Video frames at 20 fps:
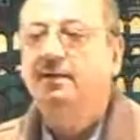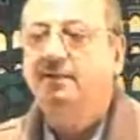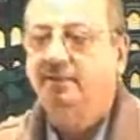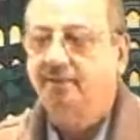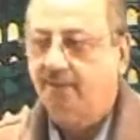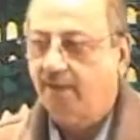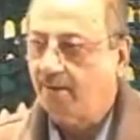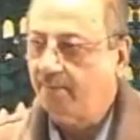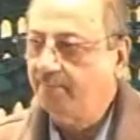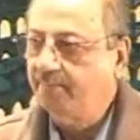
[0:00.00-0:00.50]

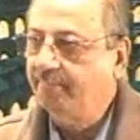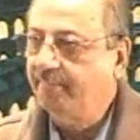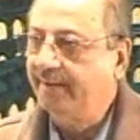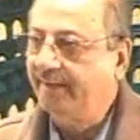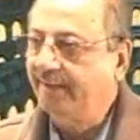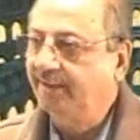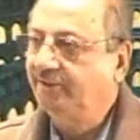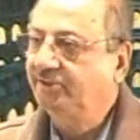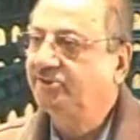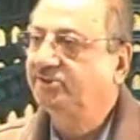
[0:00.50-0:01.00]
Kam
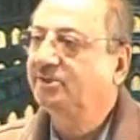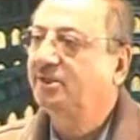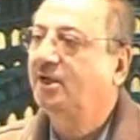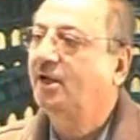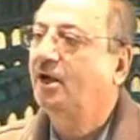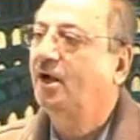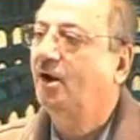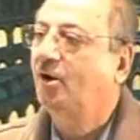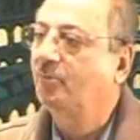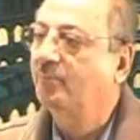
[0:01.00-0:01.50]
means
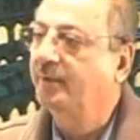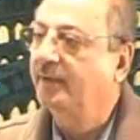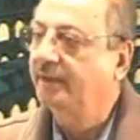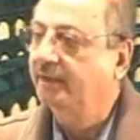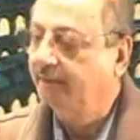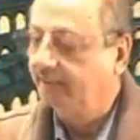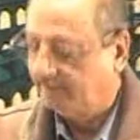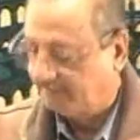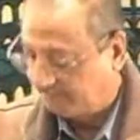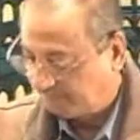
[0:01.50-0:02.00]
how many?
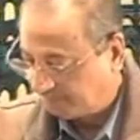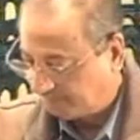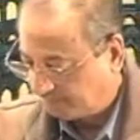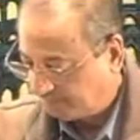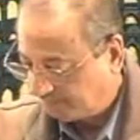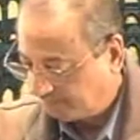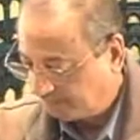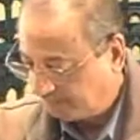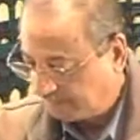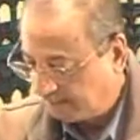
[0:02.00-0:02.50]

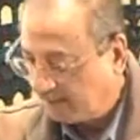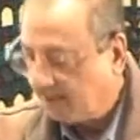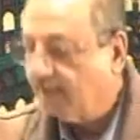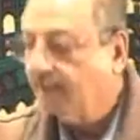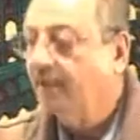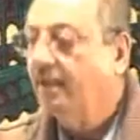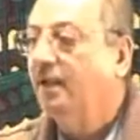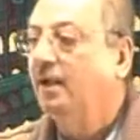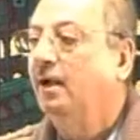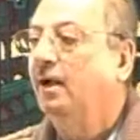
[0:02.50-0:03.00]

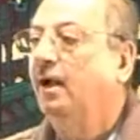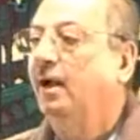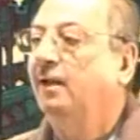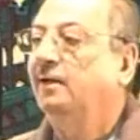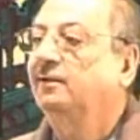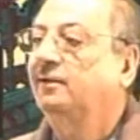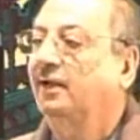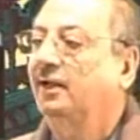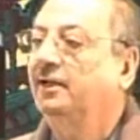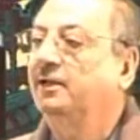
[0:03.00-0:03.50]

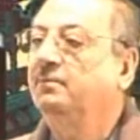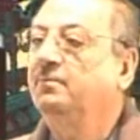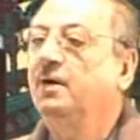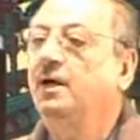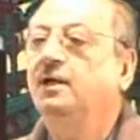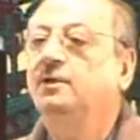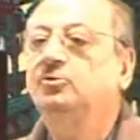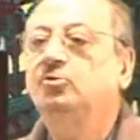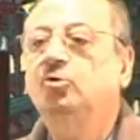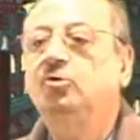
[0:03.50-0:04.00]

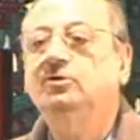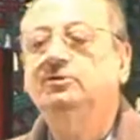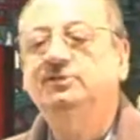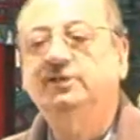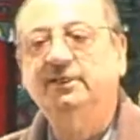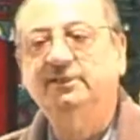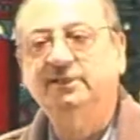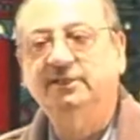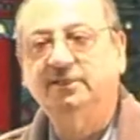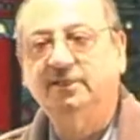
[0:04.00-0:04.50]
Al-kalimatul
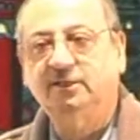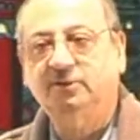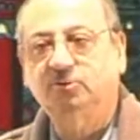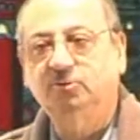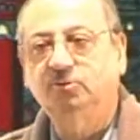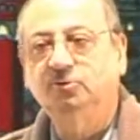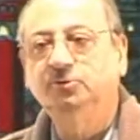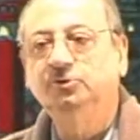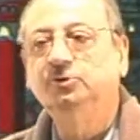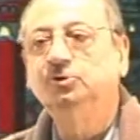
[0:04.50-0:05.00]
jadidatu,
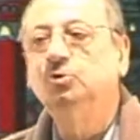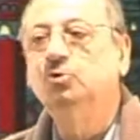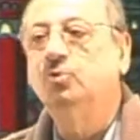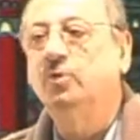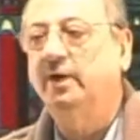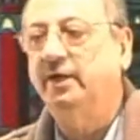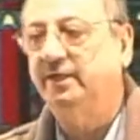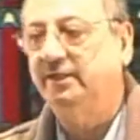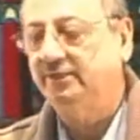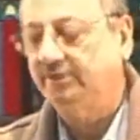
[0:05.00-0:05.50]
new
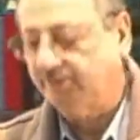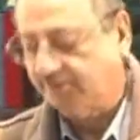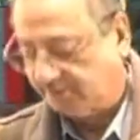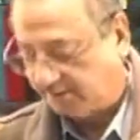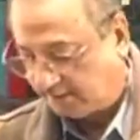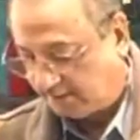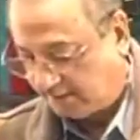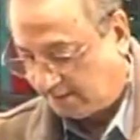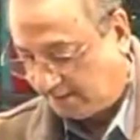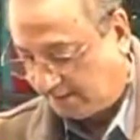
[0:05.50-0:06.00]
words.
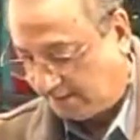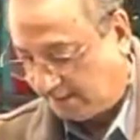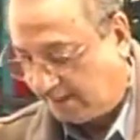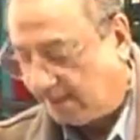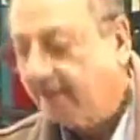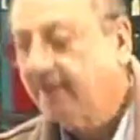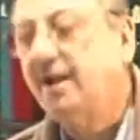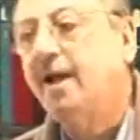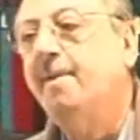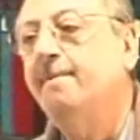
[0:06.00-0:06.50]

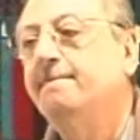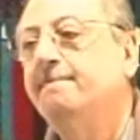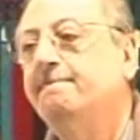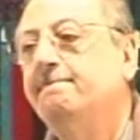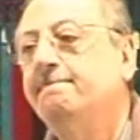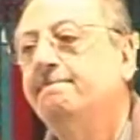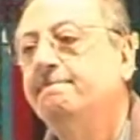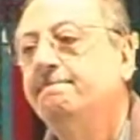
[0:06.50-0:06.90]
Kam.